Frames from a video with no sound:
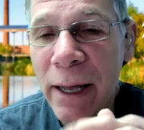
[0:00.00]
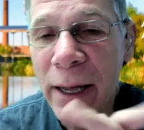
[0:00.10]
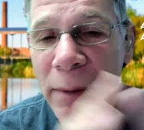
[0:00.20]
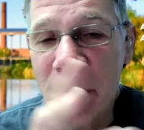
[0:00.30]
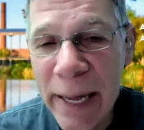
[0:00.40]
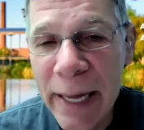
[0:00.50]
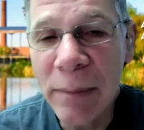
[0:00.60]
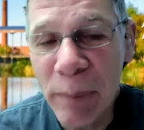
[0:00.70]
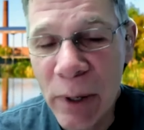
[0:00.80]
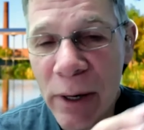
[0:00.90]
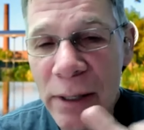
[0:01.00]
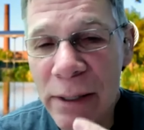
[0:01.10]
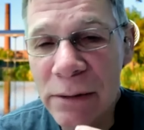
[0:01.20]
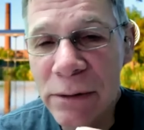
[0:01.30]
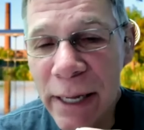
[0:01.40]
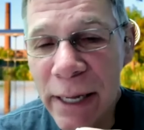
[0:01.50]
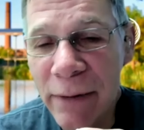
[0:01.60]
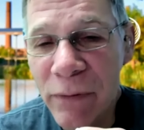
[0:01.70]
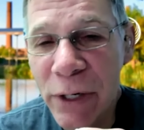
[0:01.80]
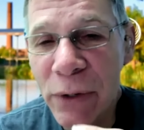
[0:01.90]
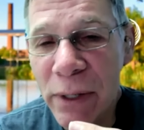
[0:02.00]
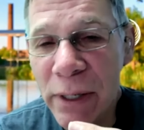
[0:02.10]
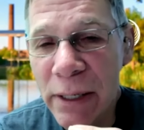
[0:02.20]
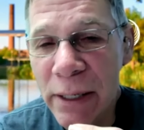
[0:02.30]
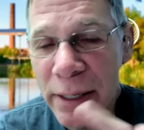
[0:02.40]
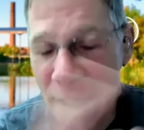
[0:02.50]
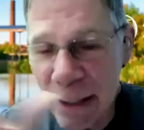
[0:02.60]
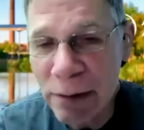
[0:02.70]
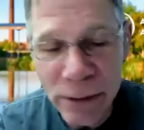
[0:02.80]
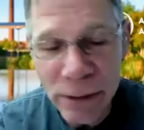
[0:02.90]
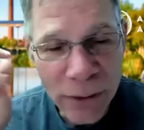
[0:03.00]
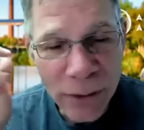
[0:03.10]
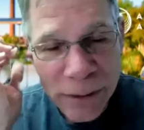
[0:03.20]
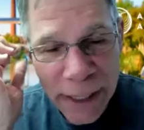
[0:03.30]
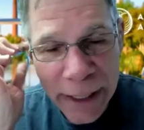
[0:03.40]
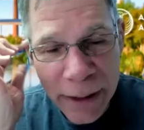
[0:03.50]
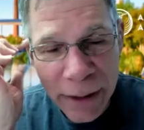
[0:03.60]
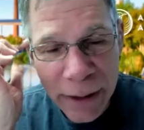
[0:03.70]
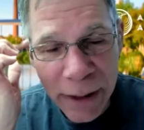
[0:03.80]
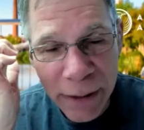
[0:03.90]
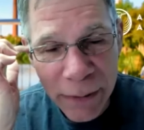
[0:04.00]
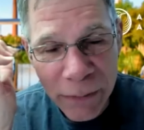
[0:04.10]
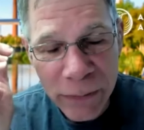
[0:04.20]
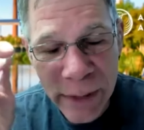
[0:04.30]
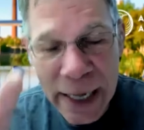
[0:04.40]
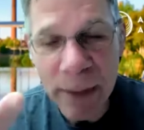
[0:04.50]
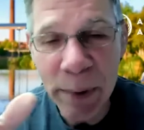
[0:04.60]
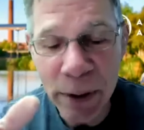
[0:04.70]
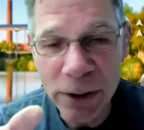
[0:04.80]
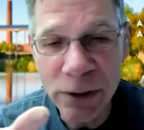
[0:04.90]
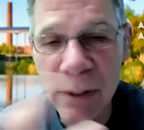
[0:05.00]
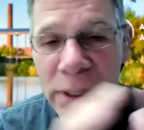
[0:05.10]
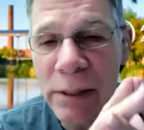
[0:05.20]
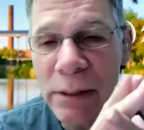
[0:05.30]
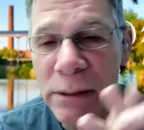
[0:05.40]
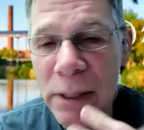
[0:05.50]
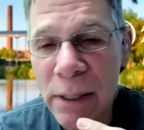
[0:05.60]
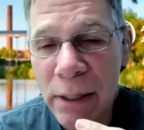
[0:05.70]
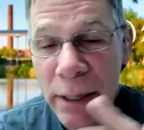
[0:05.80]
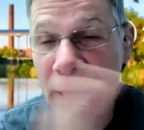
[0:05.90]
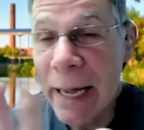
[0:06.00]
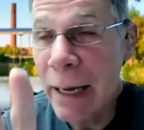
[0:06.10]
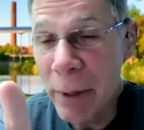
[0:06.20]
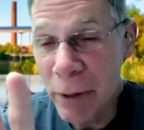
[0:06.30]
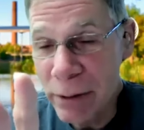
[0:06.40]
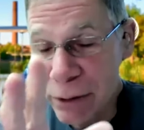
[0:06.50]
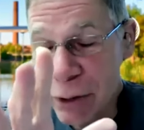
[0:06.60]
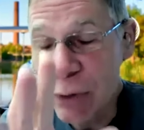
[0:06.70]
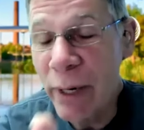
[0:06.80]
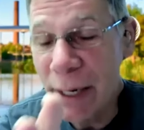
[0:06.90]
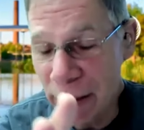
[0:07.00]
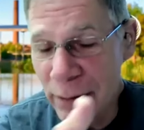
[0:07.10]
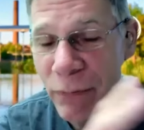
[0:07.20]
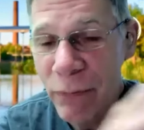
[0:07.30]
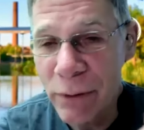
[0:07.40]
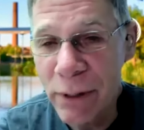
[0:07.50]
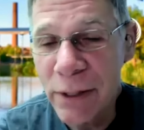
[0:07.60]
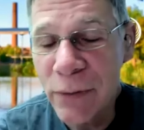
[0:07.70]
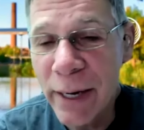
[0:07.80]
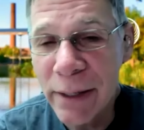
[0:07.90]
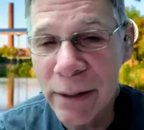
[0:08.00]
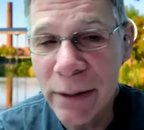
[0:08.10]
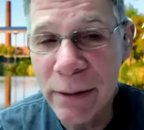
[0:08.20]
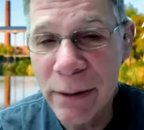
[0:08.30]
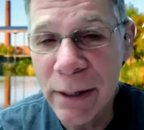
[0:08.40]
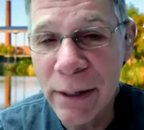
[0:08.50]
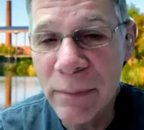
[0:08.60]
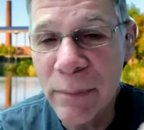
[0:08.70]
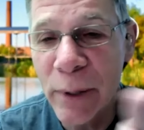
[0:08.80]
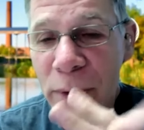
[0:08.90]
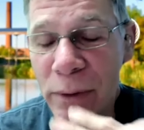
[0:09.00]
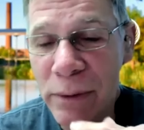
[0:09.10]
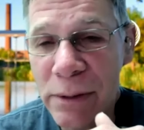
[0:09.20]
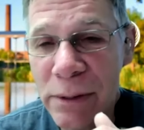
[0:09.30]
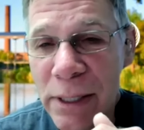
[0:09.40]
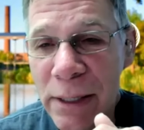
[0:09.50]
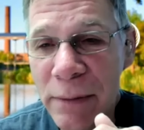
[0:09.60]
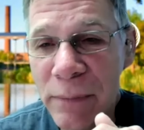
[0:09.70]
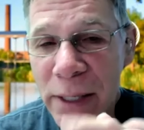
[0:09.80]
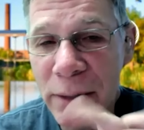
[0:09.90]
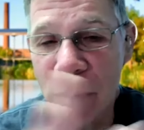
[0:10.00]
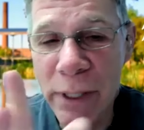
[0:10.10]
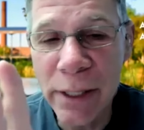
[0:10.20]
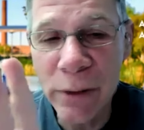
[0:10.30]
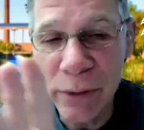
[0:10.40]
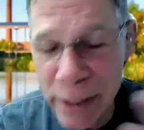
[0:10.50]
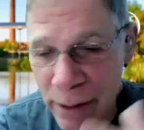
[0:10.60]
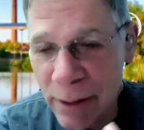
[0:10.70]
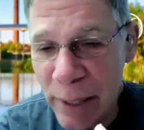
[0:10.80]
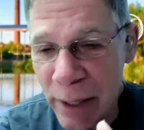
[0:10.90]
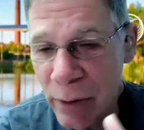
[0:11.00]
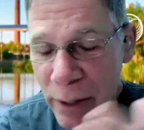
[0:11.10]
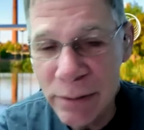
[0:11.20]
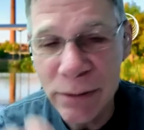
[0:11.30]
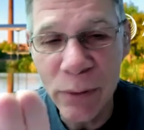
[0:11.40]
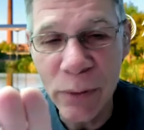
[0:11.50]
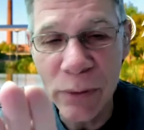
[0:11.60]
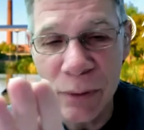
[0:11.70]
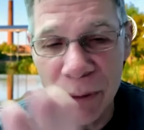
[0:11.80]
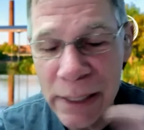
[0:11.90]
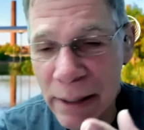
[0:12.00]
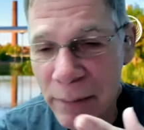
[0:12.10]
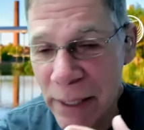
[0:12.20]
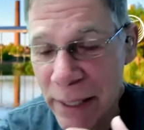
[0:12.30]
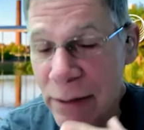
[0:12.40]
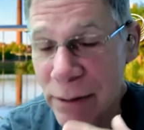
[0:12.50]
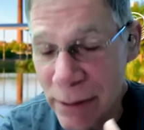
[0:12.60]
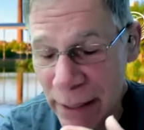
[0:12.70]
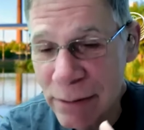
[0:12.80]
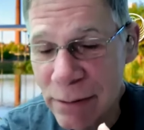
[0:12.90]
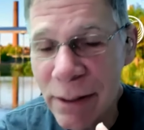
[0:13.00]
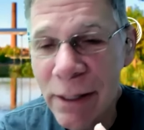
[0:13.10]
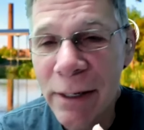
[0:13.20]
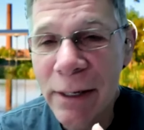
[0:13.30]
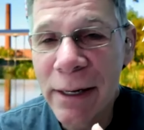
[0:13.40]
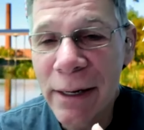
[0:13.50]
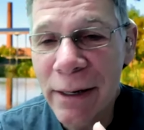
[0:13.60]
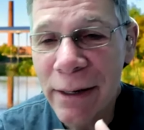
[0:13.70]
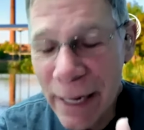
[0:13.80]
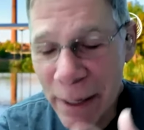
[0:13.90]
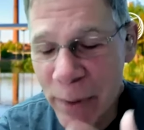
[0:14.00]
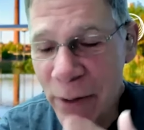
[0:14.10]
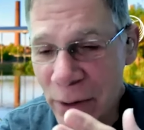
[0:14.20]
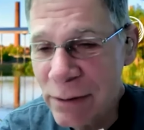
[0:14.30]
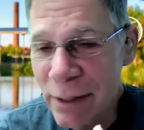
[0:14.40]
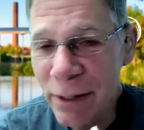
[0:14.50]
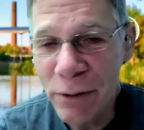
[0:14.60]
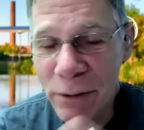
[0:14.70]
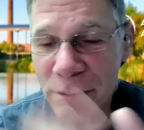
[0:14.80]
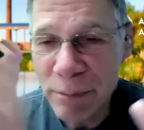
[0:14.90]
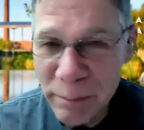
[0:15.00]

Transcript: uh, Patton Park doesn't have nearly, it has a good stand of hackberry trees. And hackberries are great for attracting uh, birds that will either eat the berries or uh, the insects. Uh, hackberry is another